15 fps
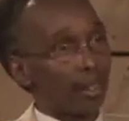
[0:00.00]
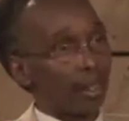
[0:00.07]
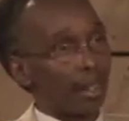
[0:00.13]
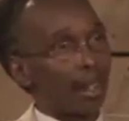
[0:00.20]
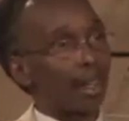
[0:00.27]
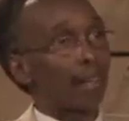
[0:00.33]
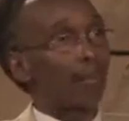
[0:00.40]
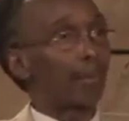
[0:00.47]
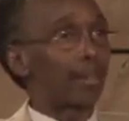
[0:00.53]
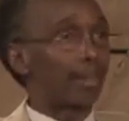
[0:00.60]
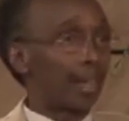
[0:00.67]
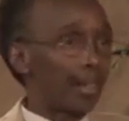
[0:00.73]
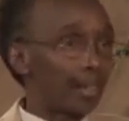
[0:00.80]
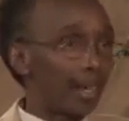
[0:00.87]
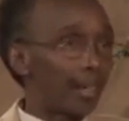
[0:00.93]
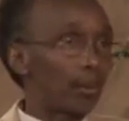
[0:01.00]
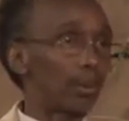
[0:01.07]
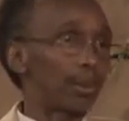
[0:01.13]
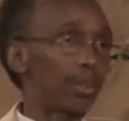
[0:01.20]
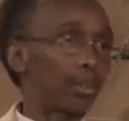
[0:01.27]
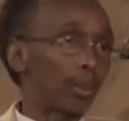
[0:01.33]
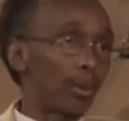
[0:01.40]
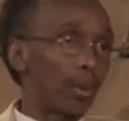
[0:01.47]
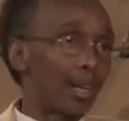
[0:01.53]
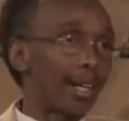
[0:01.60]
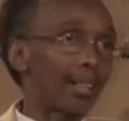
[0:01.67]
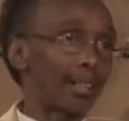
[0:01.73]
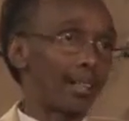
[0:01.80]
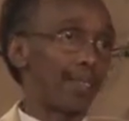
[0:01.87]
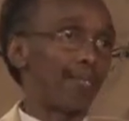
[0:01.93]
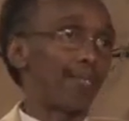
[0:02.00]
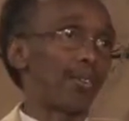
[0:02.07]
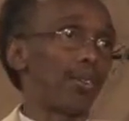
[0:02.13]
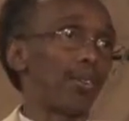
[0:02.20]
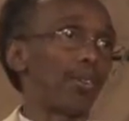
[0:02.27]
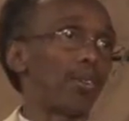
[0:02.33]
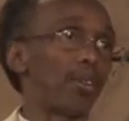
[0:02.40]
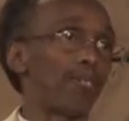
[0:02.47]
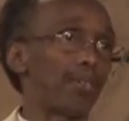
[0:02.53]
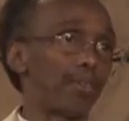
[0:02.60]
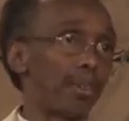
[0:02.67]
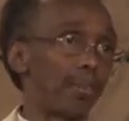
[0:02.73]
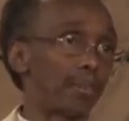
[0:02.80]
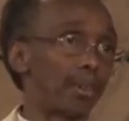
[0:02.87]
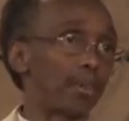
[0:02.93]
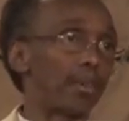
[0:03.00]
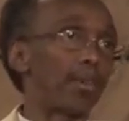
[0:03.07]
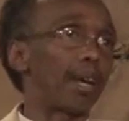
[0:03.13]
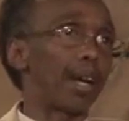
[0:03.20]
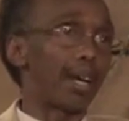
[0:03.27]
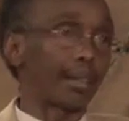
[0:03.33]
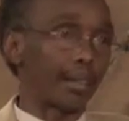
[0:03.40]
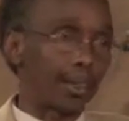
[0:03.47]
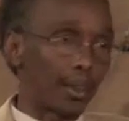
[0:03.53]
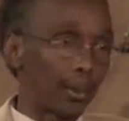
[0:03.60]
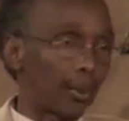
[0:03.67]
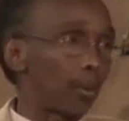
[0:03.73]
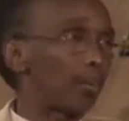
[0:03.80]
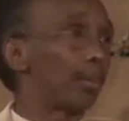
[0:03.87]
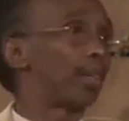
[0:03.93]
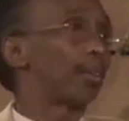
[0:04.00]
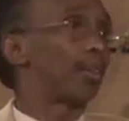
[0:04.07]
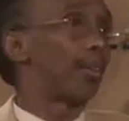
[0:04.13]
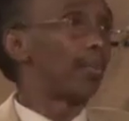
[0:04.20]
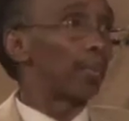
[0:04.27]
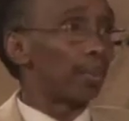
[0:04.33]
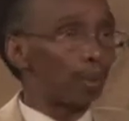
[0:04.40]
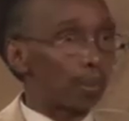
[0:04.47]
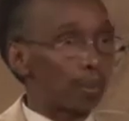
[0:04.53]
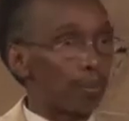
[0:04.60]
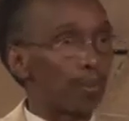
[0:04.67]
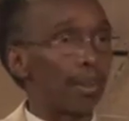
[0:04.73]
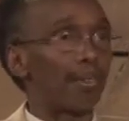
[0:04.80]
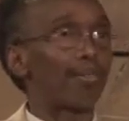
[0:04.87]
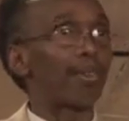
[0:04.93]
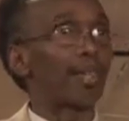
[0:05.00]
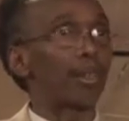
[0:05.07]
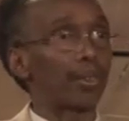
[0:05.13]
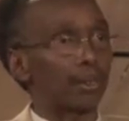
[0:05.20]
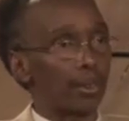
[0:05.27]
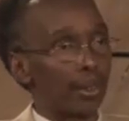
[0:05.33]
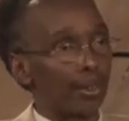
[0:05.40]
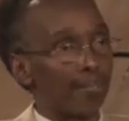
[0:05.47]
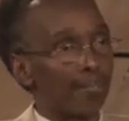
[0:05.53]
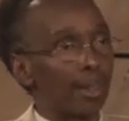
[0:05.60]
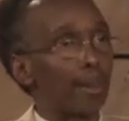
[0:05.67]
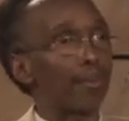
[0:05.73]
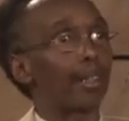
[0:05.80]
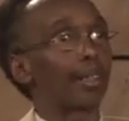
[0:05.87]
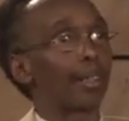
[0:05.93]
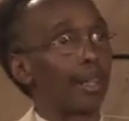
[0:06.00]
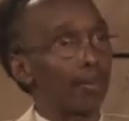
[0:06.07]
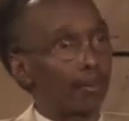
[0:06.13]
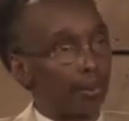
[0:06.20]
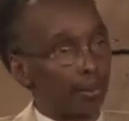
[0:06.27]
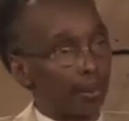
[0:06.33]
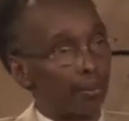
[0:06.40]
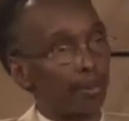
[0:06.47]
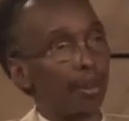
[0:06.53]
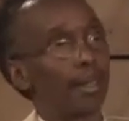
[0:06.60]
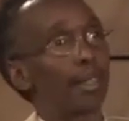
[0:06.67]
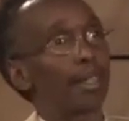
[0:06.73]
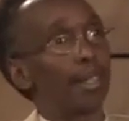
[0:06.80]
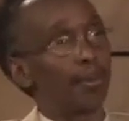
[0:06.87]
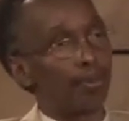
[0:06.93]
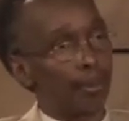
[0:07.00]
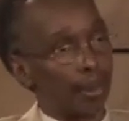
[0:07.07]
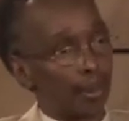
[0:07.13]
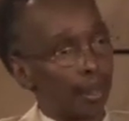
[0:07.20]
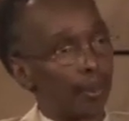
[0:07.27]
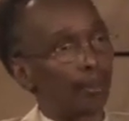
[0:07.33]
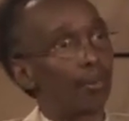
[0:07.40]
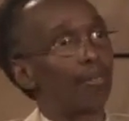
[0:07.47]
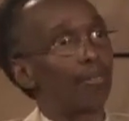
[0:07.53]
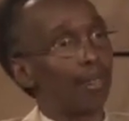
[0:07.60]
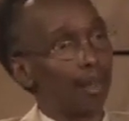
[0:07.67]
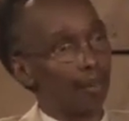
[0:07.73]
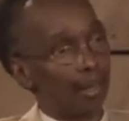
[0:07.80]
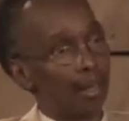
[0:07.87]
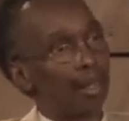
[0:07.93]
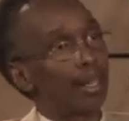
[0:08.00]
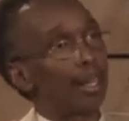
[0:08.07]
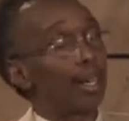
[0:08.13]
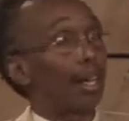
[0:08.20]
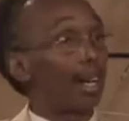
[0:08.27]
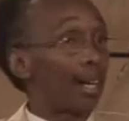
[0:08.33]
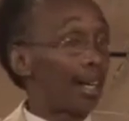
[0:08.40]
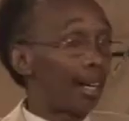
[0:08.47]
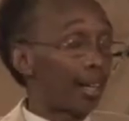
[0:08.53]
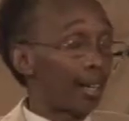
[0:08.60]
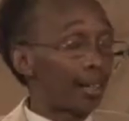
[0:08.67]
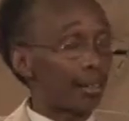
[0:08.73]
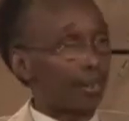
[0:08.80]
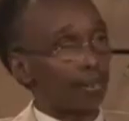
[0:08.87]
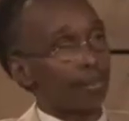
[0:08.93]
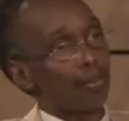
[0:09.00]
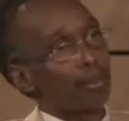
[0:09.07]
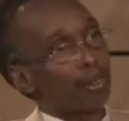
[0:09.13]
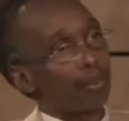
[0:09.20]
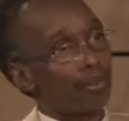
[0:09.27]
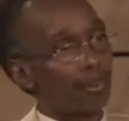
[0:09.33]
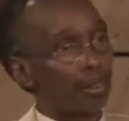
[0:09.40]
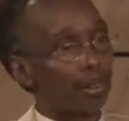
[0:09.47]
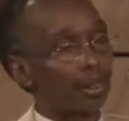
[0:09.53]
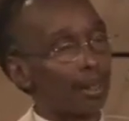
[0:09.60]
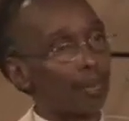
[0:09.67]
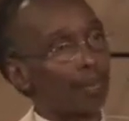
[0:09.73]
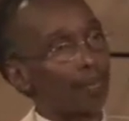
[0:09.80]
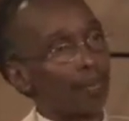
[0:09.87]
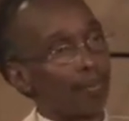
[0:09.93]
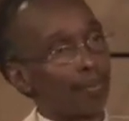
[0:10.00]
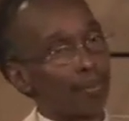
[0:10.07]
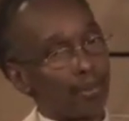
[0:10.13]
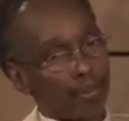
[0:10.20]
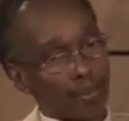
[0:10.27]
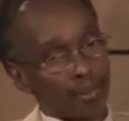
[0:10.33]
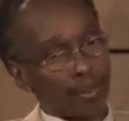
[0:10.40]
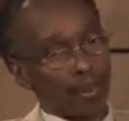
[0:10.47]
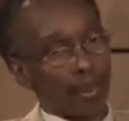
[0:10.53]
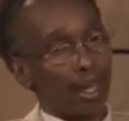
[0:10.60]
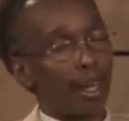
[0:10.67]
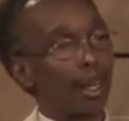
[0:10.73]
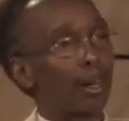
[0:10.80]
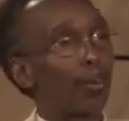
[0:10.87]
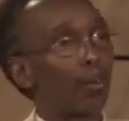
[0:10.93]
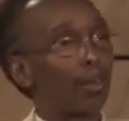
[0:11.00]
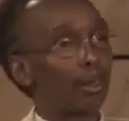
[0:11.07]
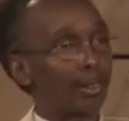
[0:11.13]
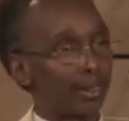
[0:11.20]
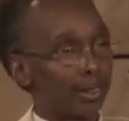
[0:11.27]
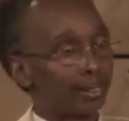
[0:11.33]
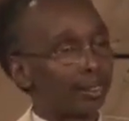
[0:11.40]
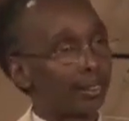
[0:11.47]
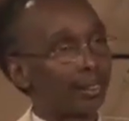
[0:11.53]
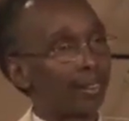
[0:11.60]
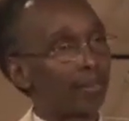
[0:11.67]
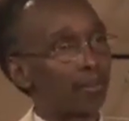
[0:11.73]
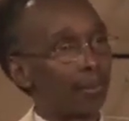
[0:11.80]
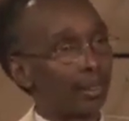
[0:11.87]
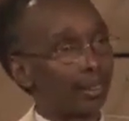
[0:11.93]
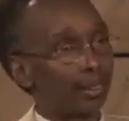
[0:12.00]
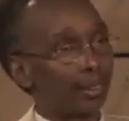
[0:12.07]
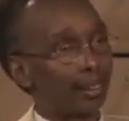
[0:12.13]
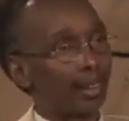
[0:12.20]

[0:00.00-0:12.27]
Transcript: and that was the collective view of people as a community to prevent, so the family can prosper and be a good family. And for some, we succeeded, but